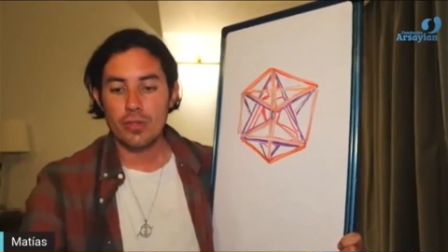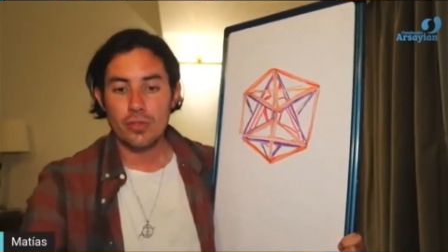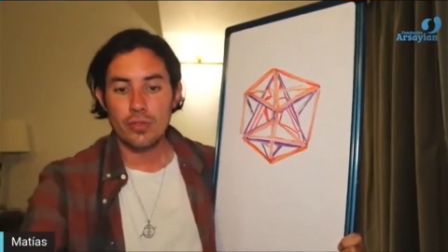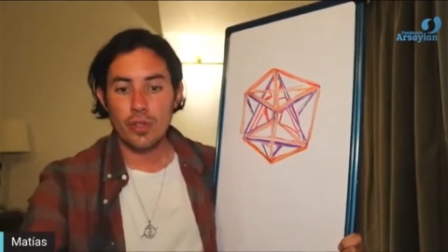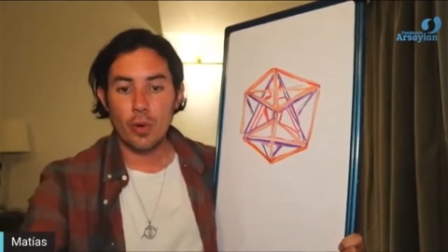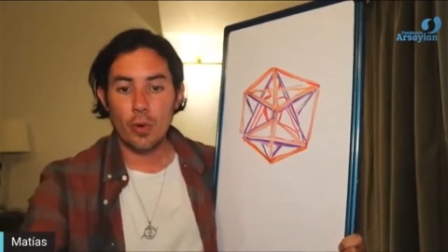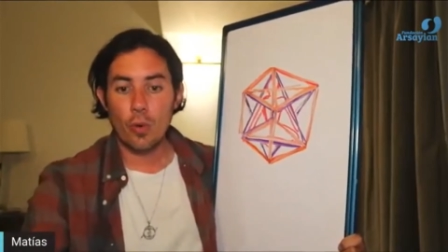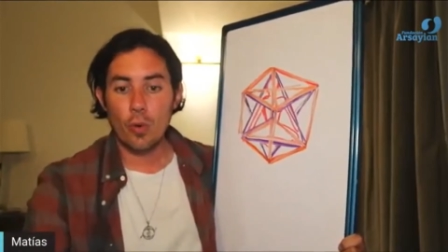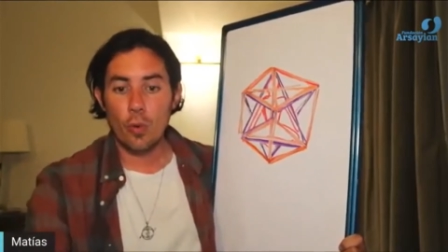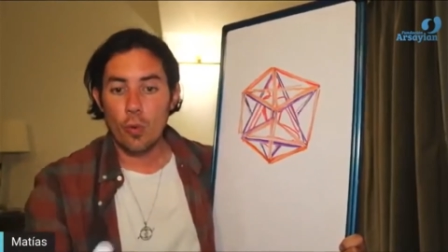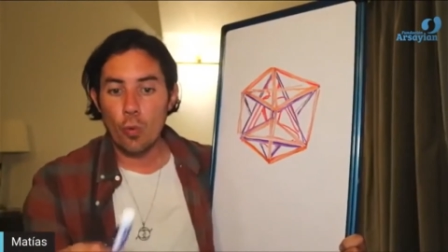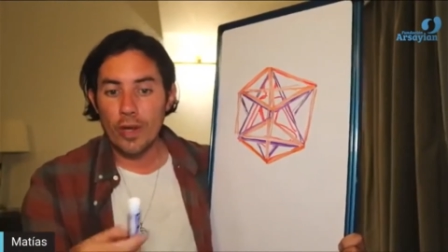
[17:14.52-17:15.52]
So
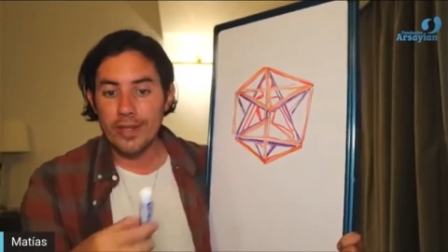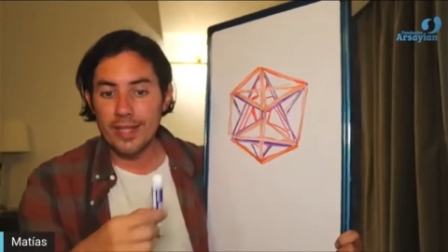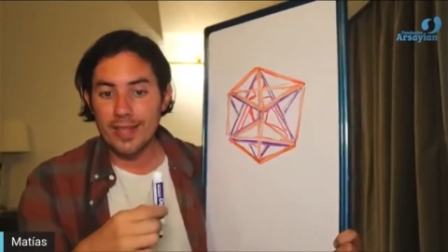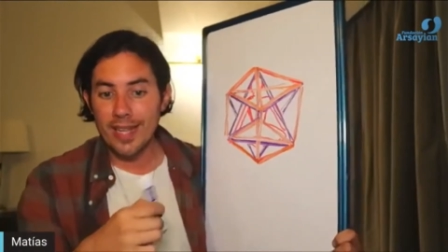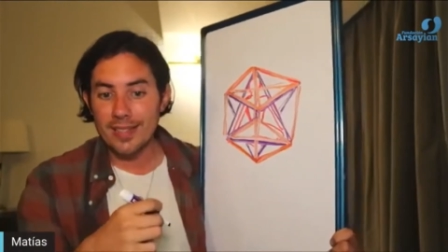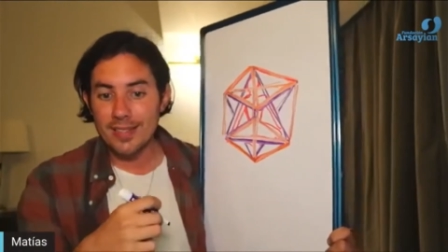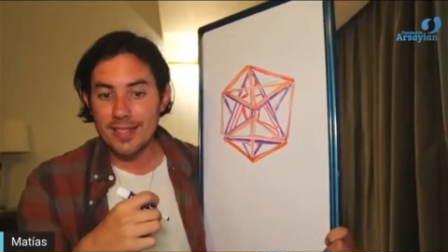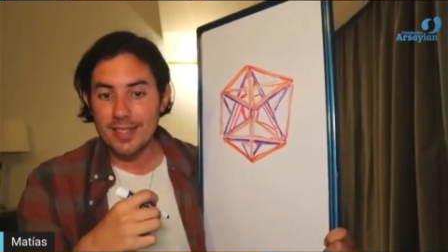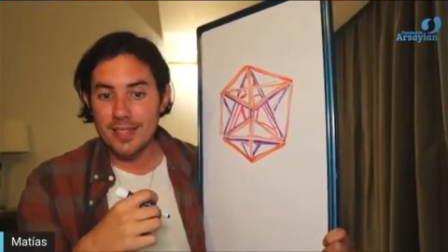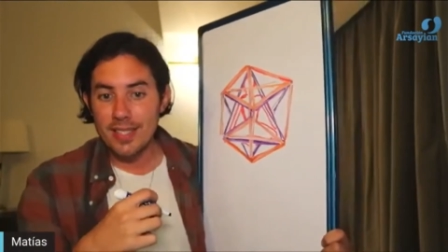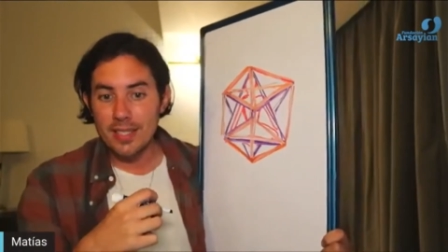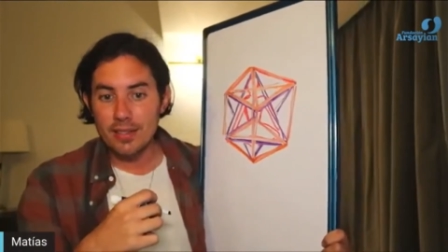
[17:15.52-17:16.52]
what Atlanteans
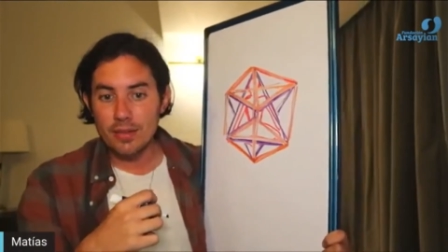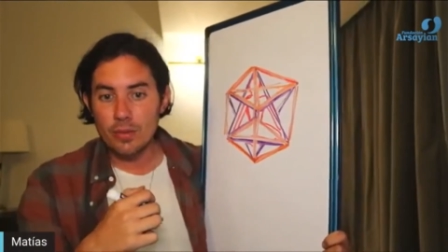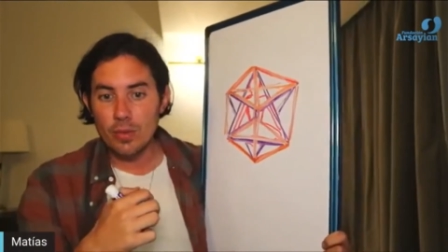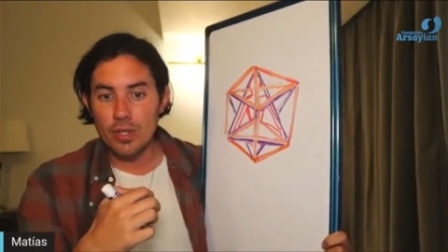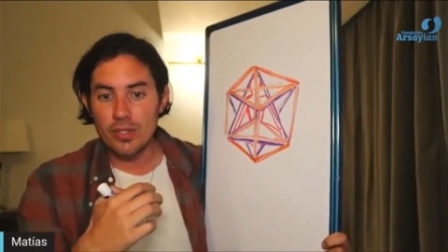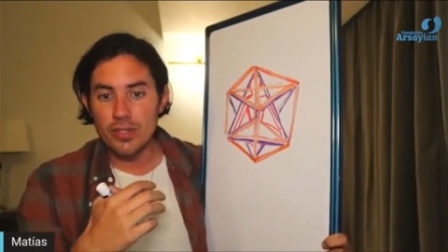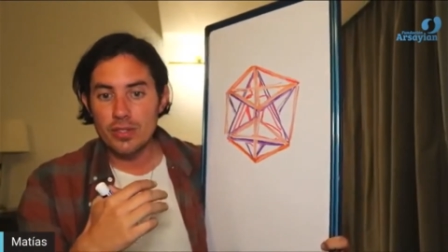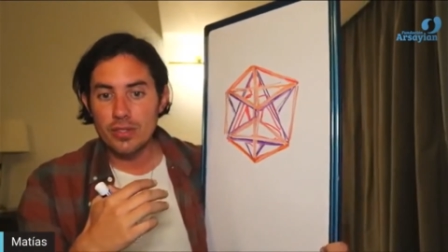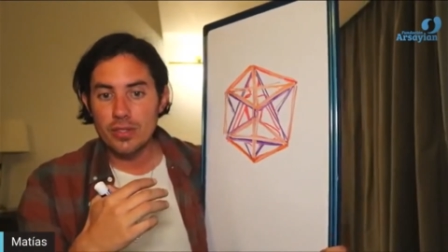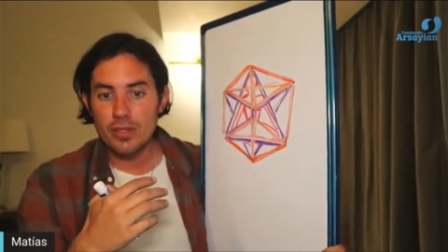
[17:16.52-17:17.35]
did was